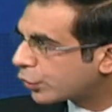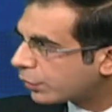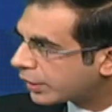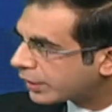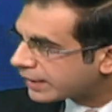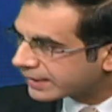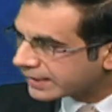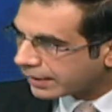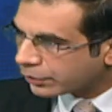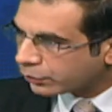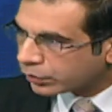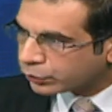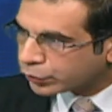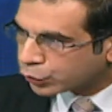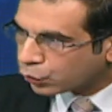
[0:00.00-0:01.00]
your understanding
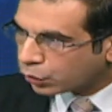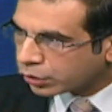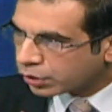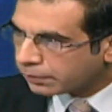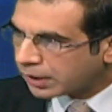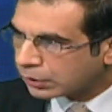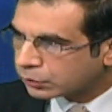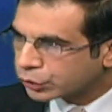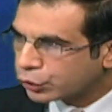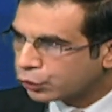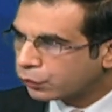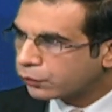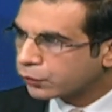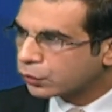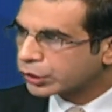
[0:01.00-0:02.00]
when we talk about the
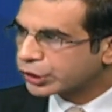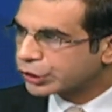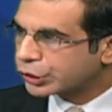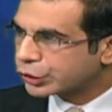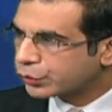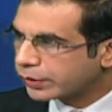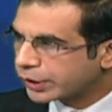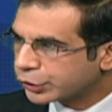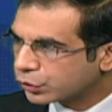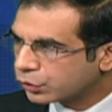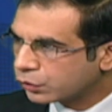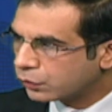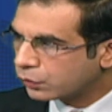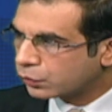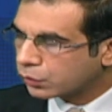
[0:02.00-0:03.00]
overall situation
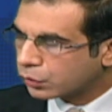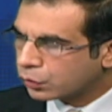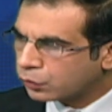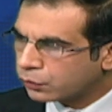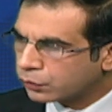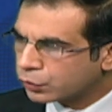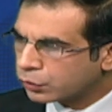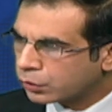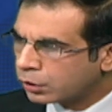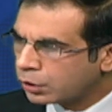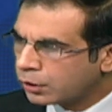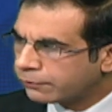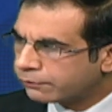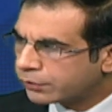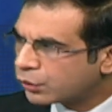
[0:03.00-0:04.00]
or overall
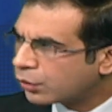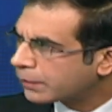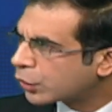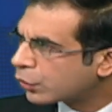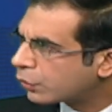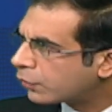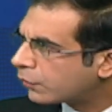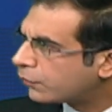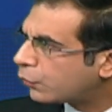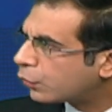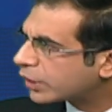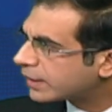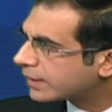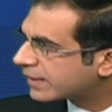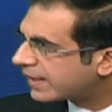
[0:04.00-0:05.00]
phenomenon of
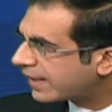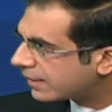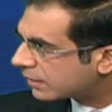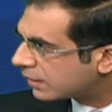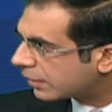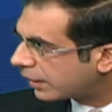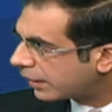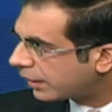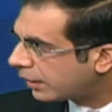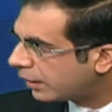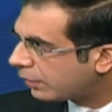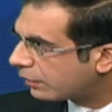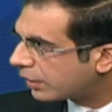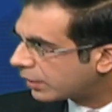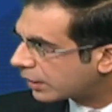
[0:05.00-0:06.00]
water scarcity
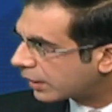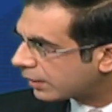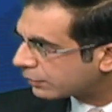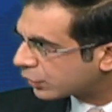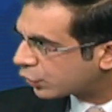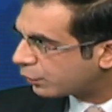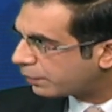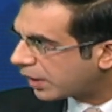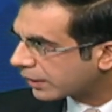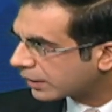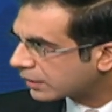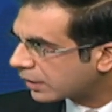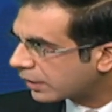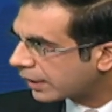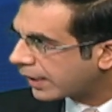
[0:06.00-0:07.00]
when it comes to
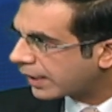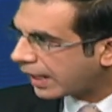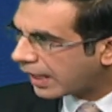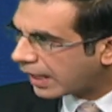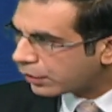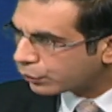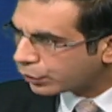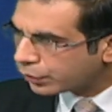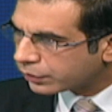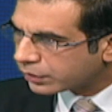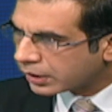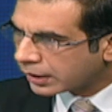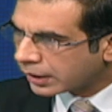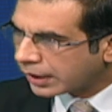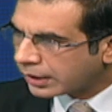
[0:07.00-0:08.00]
Pakistan, and how do you
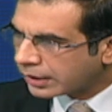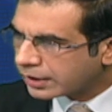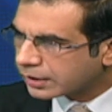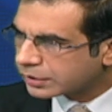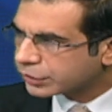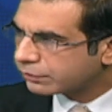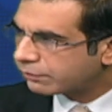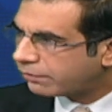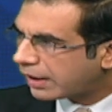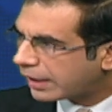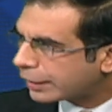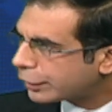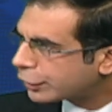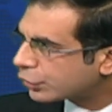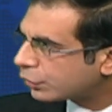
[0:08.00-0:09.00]
think India's
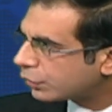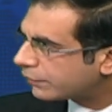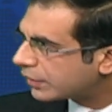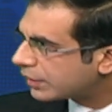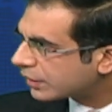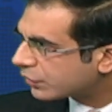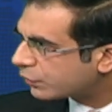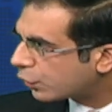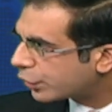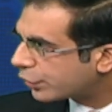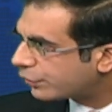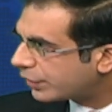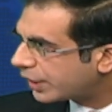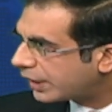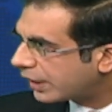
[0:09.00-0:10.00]
violation of Indus Water
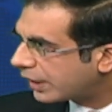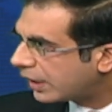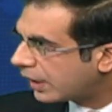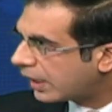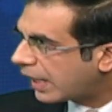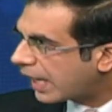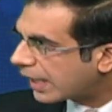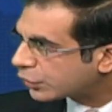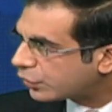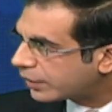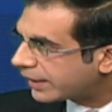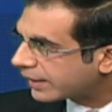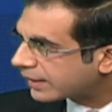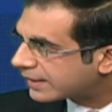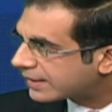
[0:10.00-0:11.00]
Treaty actually
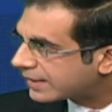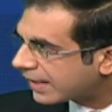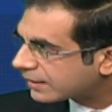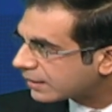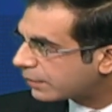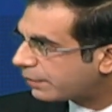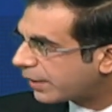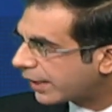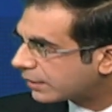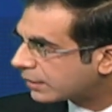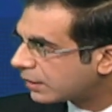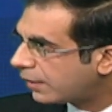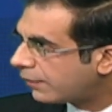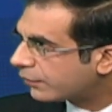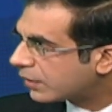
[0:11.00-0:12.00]
exacerbates
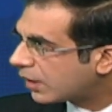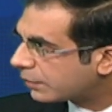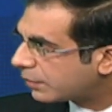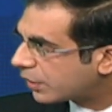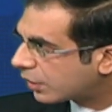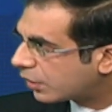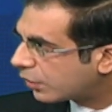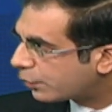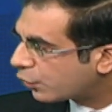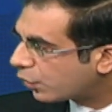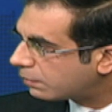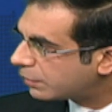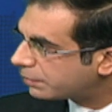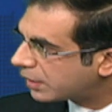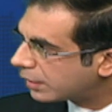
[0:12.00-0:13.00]
that particular
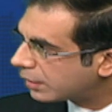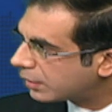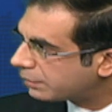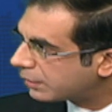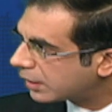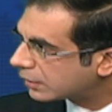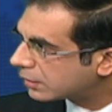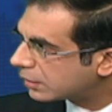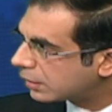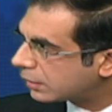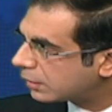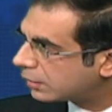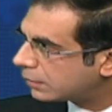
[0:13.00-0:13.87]
problem here in Pakistan?